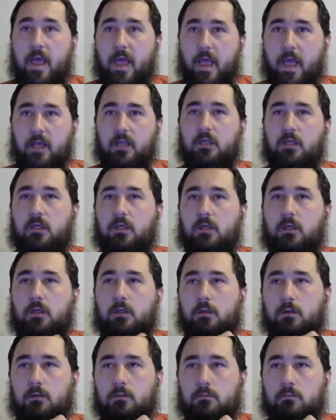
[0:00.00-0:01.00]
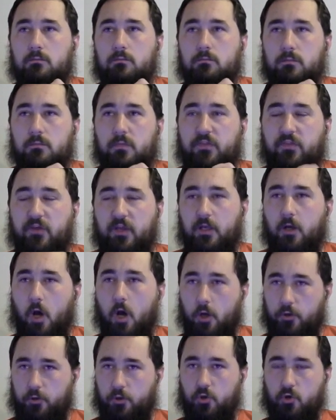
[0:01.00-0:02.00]
anything
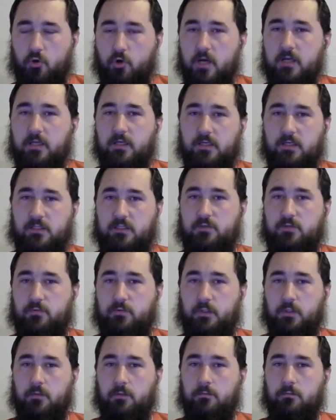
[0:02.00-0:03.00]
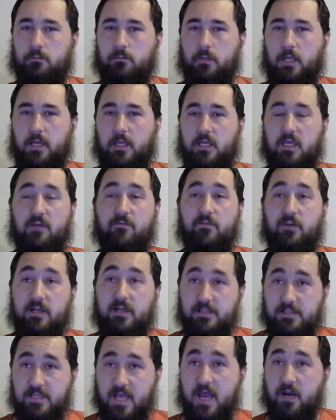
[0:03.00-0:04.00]
on your credit history. Like if an
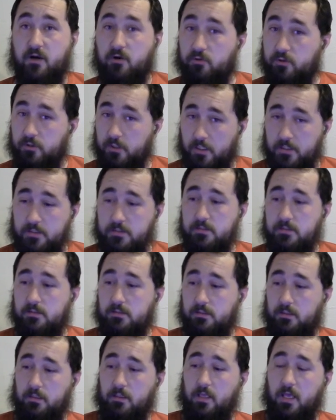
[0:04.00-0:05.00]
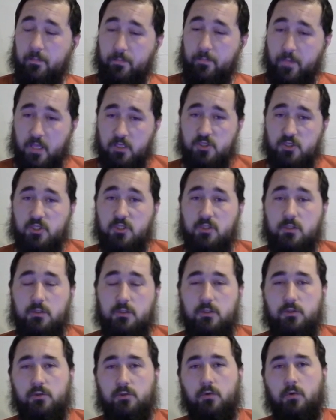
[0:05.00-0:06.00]
attacker does mention
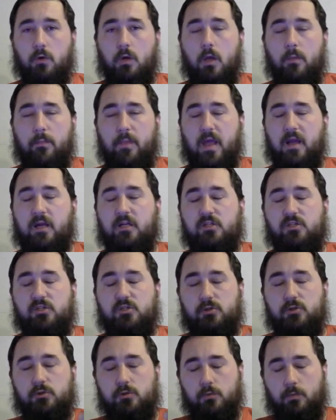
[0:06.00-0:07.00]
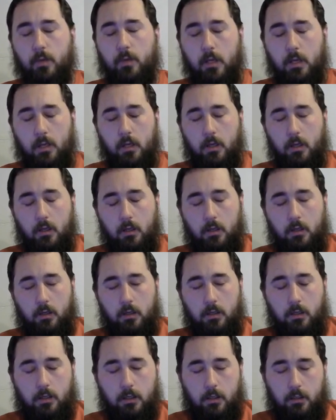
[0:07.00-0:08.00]
to manage to
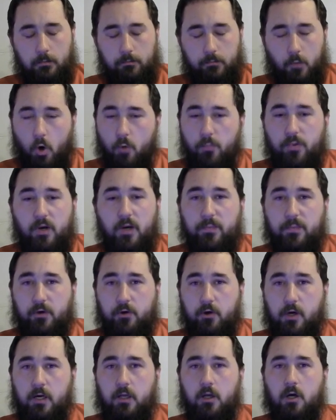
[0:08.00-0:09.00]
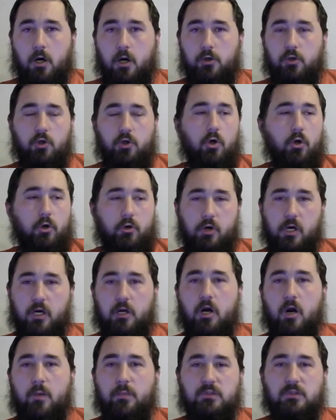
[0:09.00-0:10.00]
uh, open up a credit card, you can go to Credit
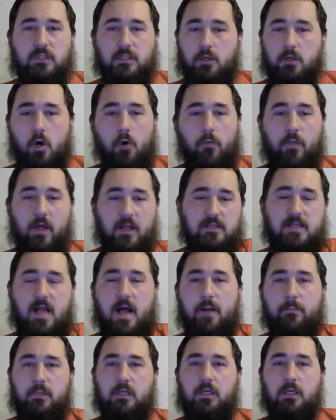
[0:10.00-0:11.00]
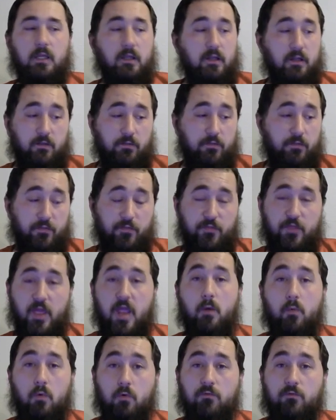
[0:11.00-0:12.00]
Karma and say, no, that's not me. And then
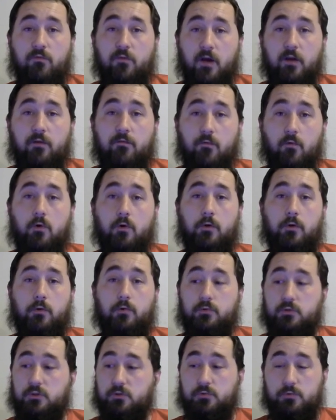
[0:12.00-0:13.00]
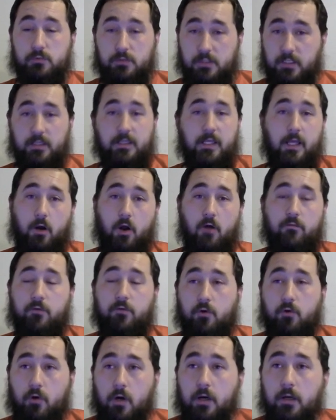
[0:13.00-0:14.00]
they will fight for you to get that off
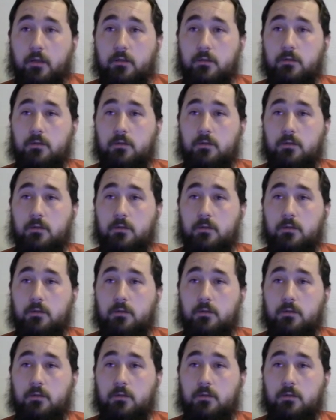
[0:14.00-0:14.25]
your credit